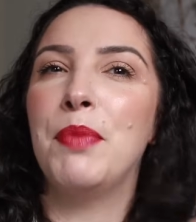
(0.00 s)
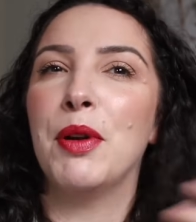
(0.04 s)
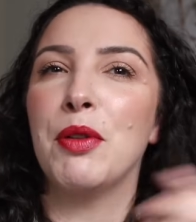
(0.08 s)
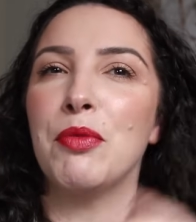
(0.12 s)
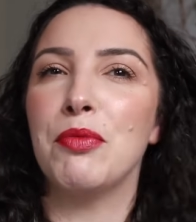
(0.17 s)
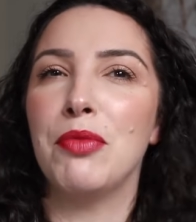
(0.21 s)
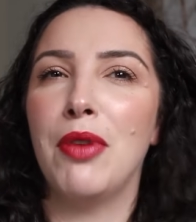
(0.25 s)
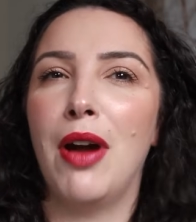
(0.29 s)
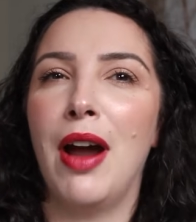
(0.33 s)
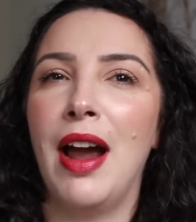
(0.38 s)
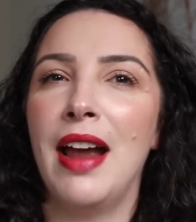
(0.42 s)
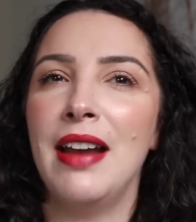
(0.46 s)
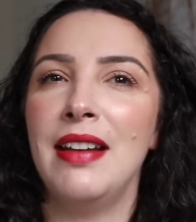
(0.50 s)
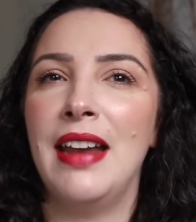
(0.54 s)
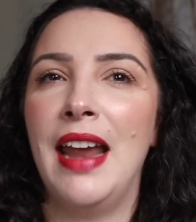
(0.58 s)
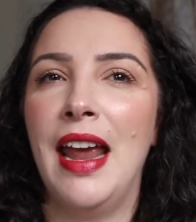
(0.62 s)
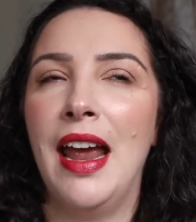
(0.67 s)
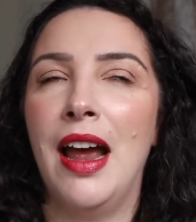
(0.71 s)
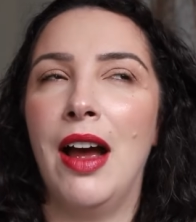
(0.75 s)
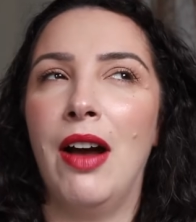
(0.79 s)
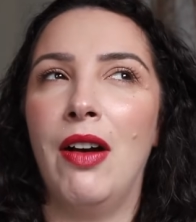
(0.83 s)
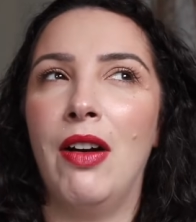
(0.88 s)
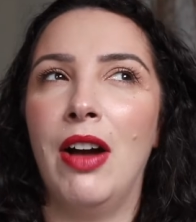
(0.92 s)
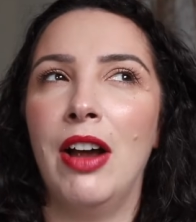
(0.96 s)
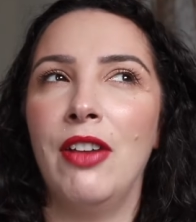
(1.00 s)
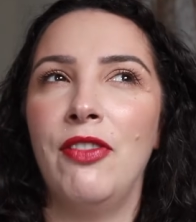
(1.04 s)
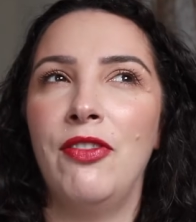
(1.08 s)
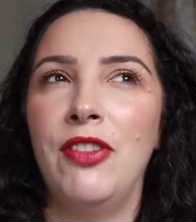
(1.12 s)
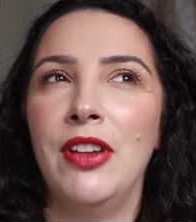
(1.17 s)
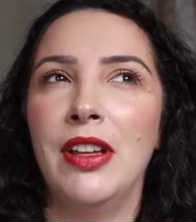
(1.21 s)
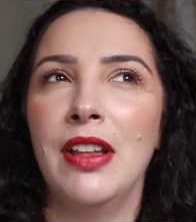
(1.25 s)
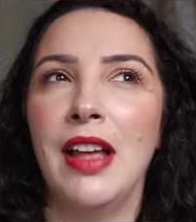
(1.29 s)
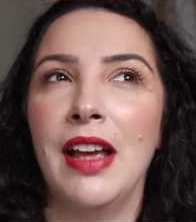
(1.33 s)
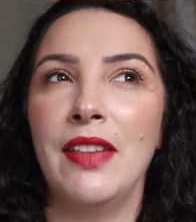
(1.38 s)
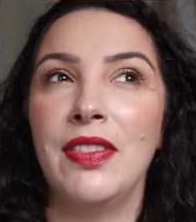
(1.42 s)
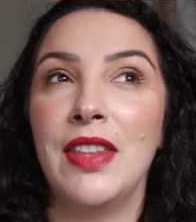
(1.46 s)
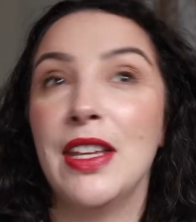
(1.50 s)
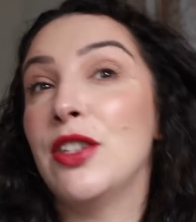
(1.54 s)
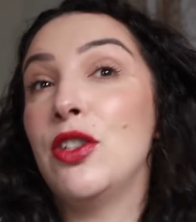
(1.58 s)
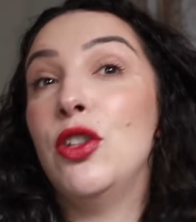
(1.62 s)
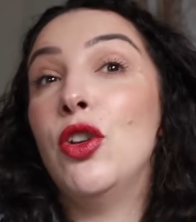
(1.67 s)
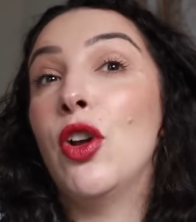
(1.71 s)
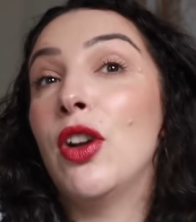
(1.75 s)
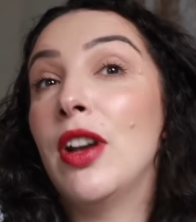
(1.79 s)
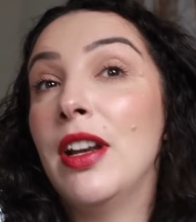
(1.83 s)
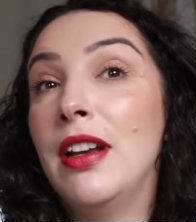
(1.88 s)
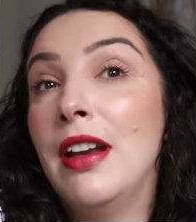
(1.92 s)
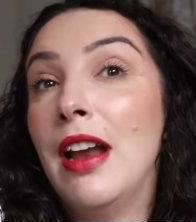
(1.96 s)
But right now I feel like there's
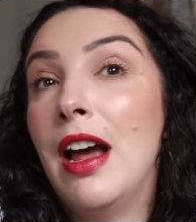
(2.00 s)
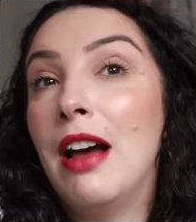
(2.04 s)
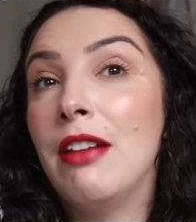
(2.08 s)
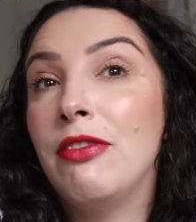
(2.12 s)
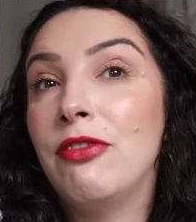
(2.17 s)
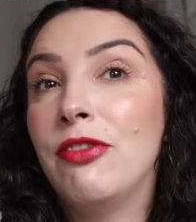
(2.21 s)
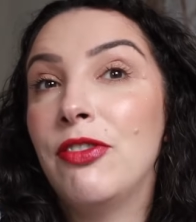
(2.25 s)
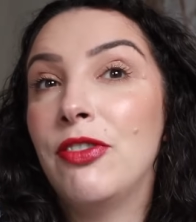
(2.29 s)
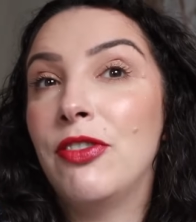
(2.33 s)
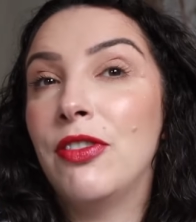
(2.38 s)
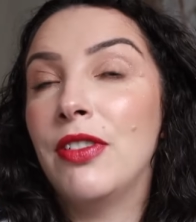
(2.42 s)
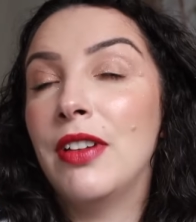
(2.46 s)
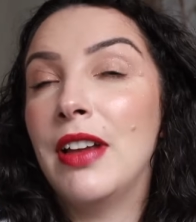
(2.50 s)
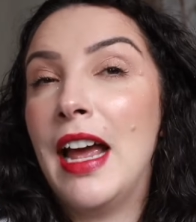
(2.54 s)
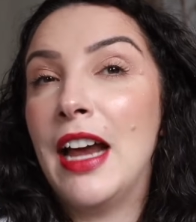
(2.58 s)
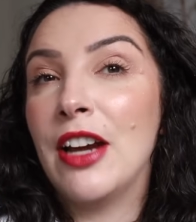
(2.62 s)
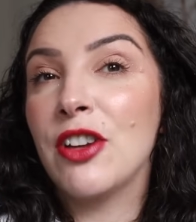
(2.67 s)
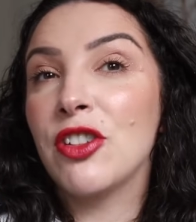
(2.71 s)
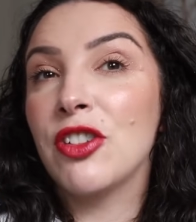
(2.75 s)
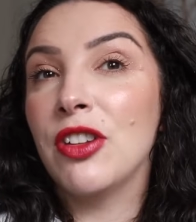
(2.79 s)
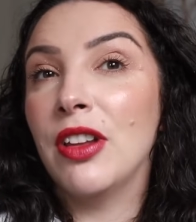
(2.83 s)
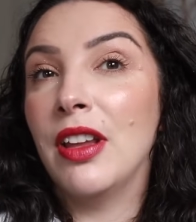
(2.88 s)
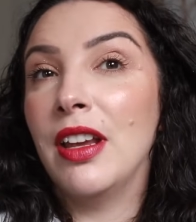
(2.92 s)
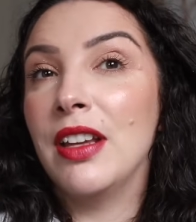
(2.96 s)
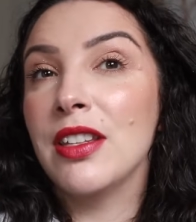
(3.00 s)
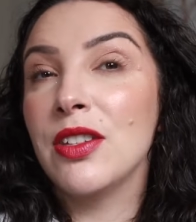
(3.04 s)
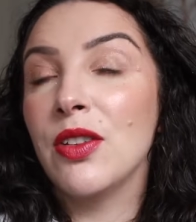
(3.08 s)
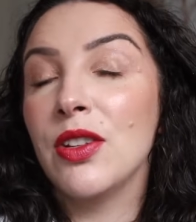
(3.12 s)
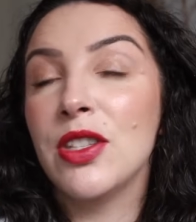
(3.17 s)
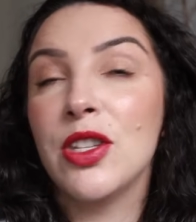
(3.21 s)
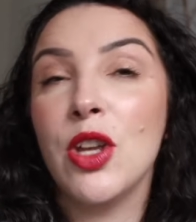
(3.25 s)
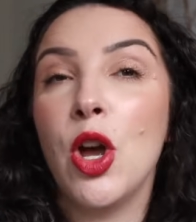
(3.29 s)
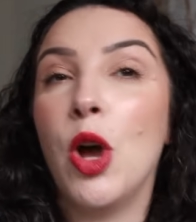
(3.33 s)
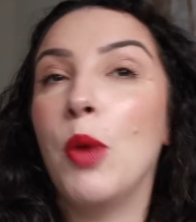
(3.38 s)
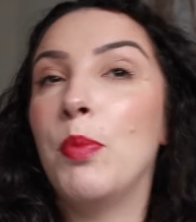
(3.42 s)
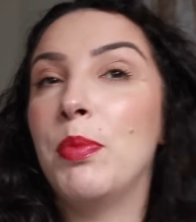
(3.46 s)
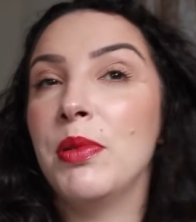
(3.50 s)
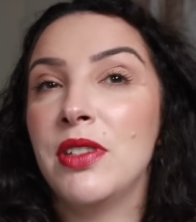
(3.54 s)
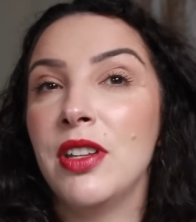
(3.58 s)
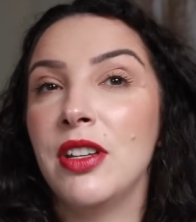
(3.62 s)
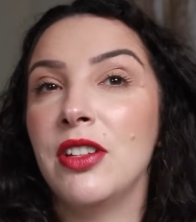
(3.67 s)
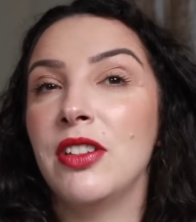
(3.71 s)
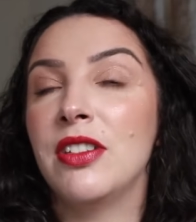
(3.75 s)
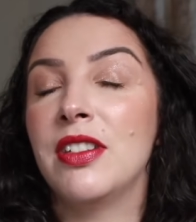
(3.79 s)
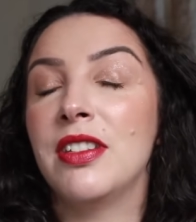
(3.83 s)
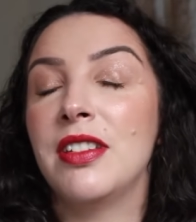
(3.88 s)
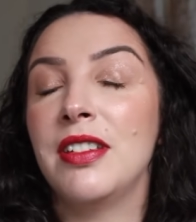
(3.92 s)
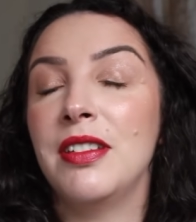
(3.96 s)
not enough actually. So it's the
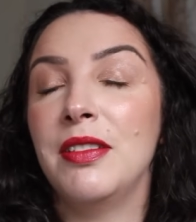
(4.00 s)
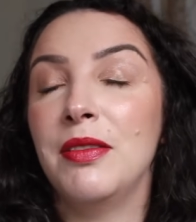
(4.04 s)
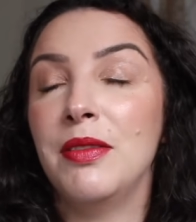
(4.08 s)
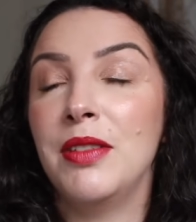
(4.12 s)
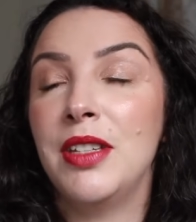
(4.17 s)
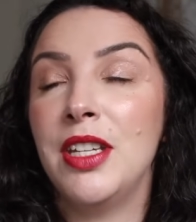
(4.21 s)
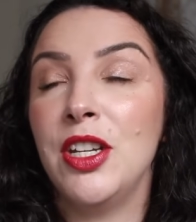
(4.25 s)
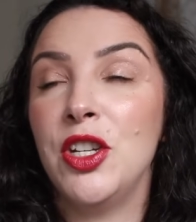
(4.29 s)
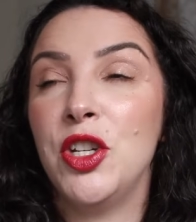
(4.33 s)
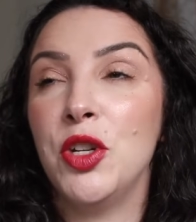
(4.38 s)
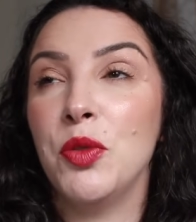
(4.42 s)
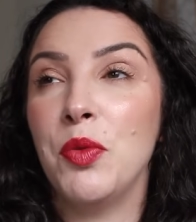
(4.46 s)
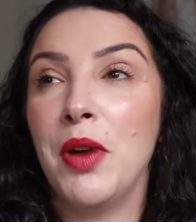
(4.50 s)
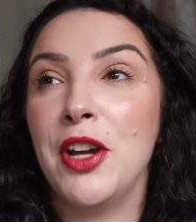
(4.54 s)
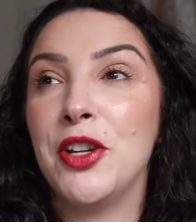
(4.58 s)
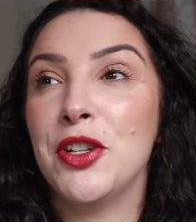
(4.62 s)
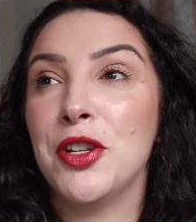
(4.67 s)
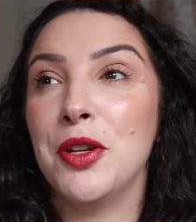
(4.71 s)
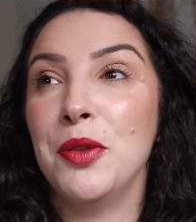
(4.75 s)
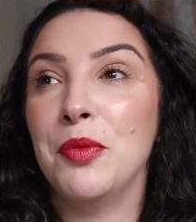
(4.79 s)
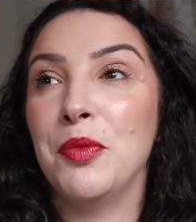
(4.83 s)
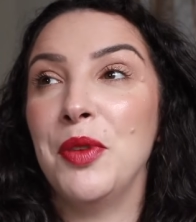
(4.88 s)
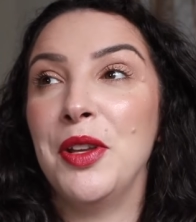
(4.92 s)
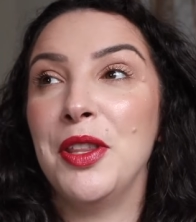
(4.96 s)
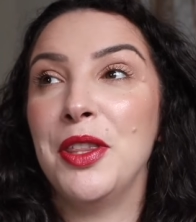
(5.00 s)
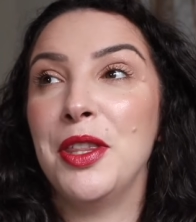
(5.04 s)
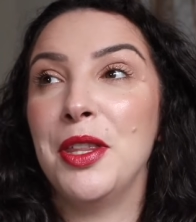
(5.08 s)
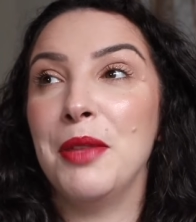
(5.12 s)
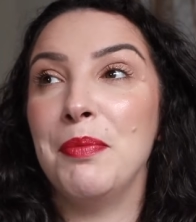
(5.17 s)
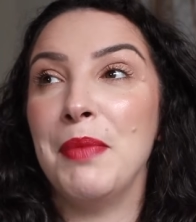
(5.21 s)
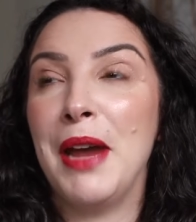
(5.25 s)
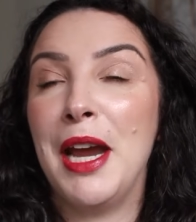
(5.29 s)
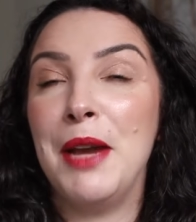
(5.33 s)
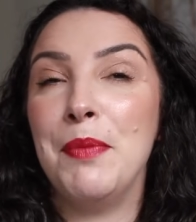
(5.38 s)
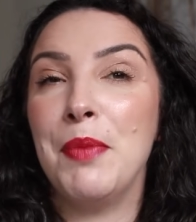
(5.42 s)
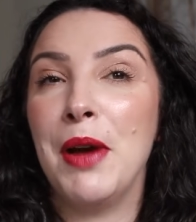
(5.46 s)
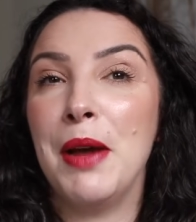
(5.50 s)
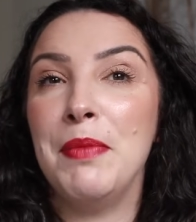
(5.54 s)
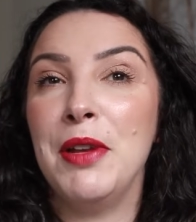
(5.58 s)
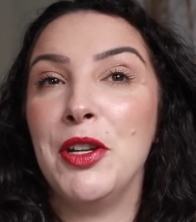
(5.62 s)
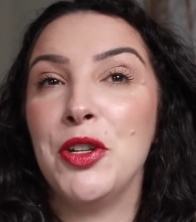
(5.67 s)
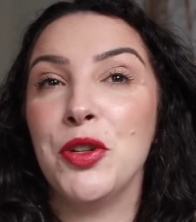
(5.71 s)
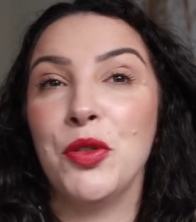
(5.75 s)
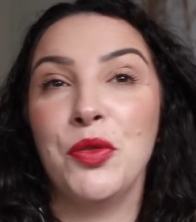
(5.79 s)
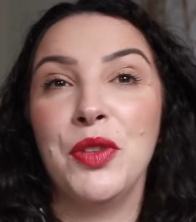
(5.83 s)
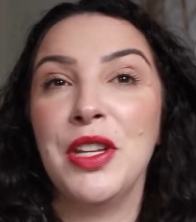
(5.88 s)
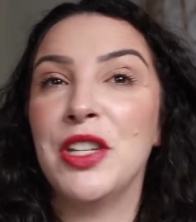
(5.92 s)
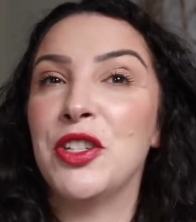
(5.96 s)
opposite situation with Made by
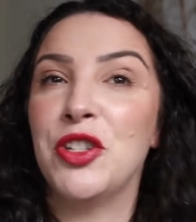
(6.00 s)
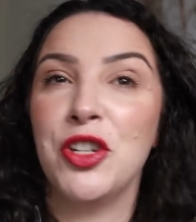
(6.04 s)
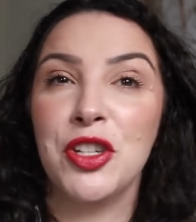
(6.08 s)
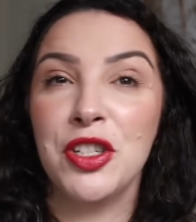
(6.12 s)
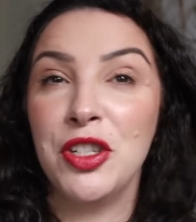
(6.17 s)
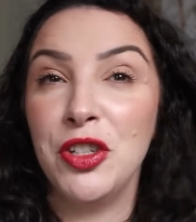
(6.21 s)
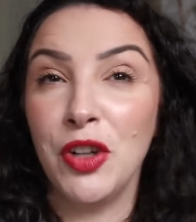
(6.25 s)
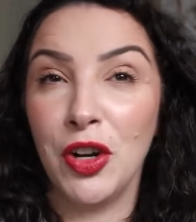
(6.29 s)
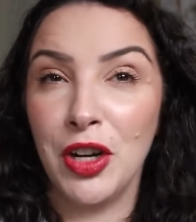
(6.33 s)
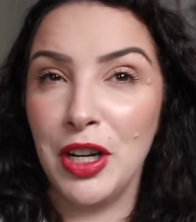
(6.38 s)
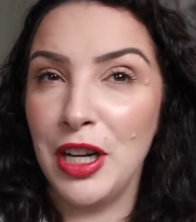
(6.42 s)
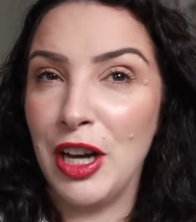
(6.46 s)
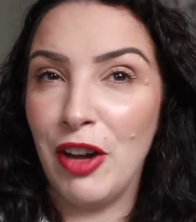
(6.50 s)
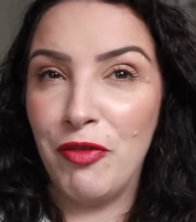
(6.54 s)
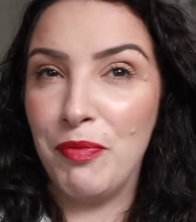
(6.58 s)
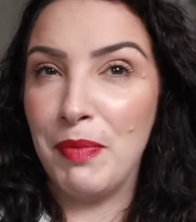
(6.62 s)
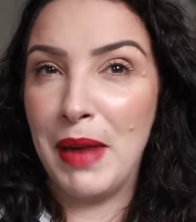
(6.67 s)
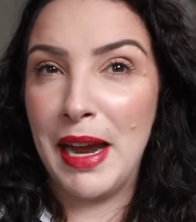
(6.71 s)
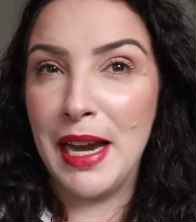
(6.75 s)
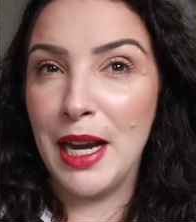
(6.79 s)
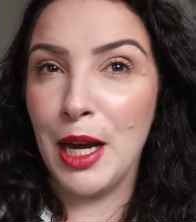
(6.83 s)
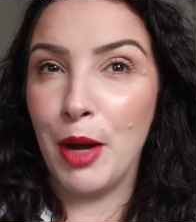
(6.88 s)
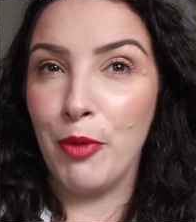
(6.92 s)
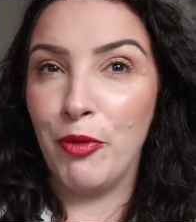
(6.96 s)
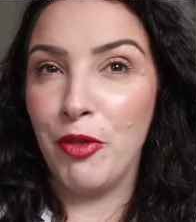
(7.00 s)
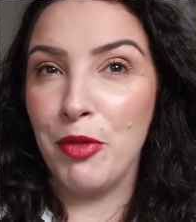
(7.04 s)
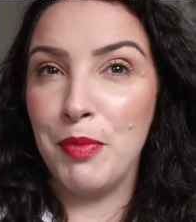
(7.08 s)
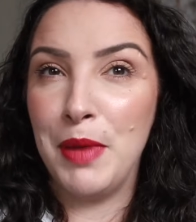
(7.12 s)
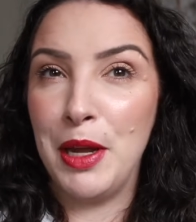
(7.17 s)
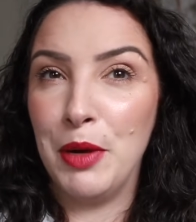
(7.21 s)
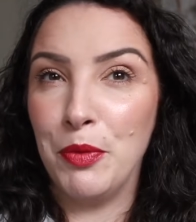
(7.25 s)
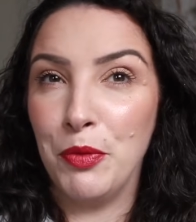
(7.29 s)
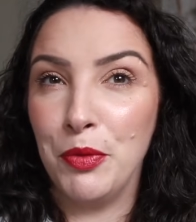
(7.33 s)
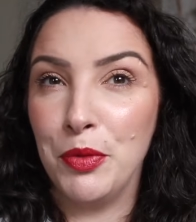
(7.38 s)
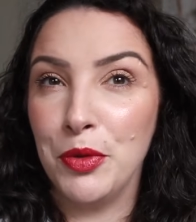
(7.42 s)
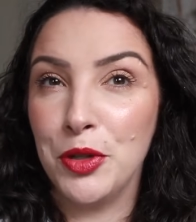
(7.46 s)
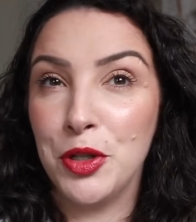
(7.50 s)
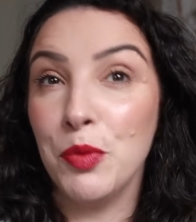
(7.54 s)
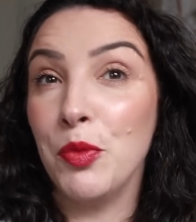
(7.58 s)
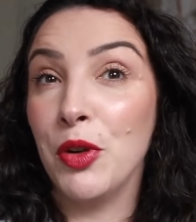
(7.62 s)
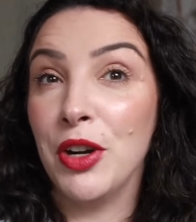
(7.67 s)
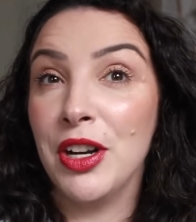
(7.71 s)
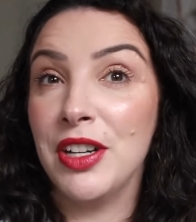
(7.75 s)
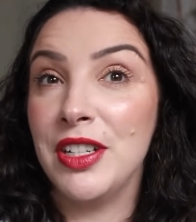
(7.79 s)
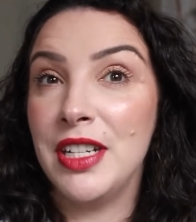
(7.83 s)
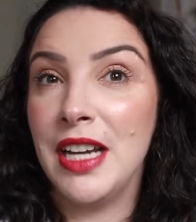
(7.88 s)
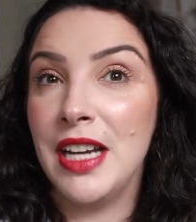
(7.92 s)
Mitchell. There's just not enough makeup for me to want to